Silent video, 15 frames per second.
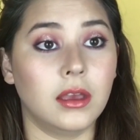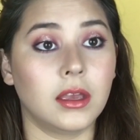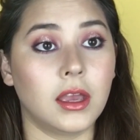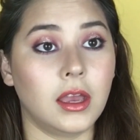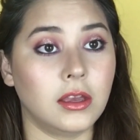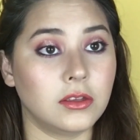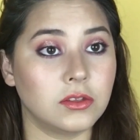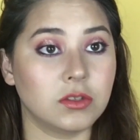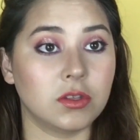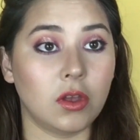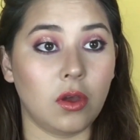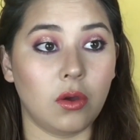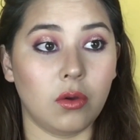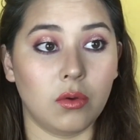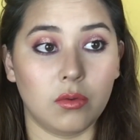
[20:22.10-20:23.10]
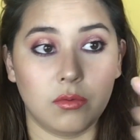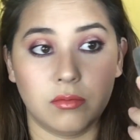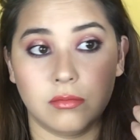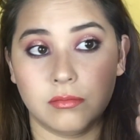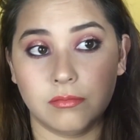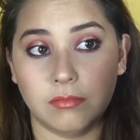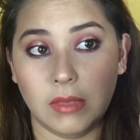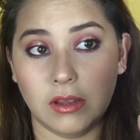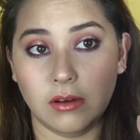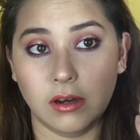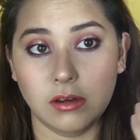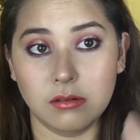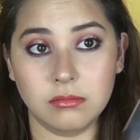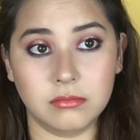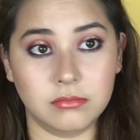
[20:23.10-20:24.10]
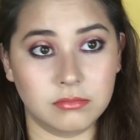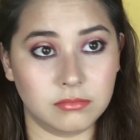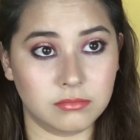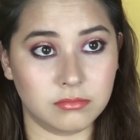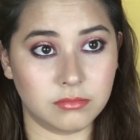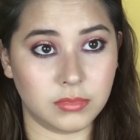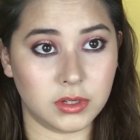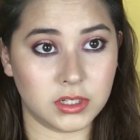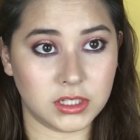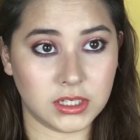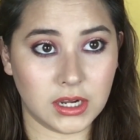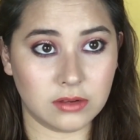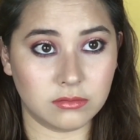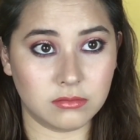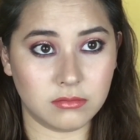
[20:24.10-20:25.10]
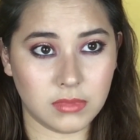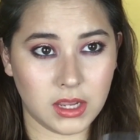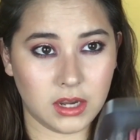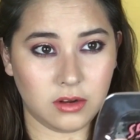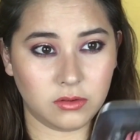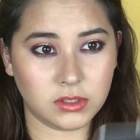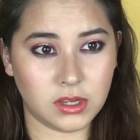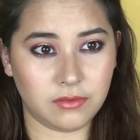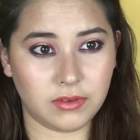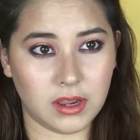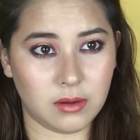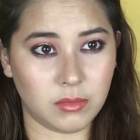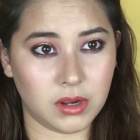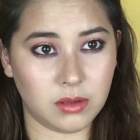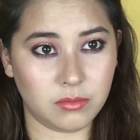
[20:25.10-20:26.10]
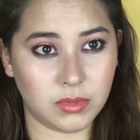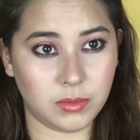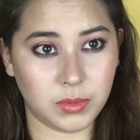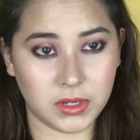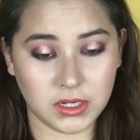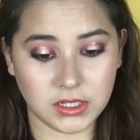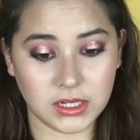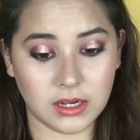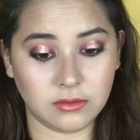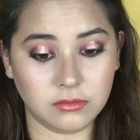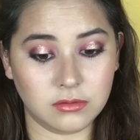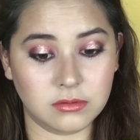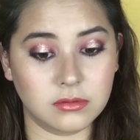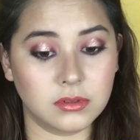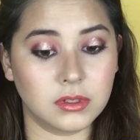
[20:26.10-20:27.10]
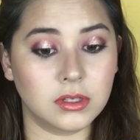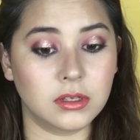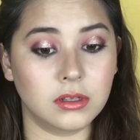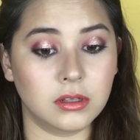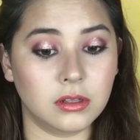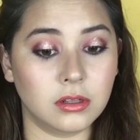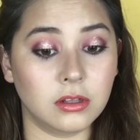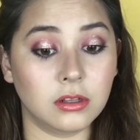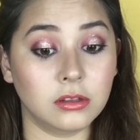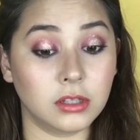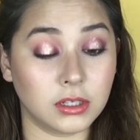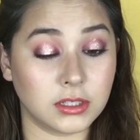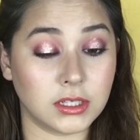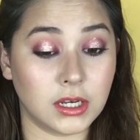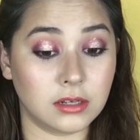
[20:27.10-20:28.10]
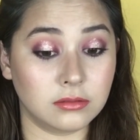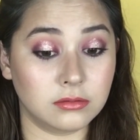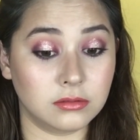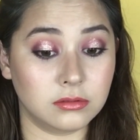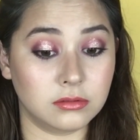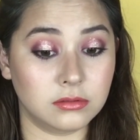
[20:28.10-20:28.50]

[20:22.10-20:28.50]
Okay, so mirror, put it down. I know it's off camera, but put it down. Look down.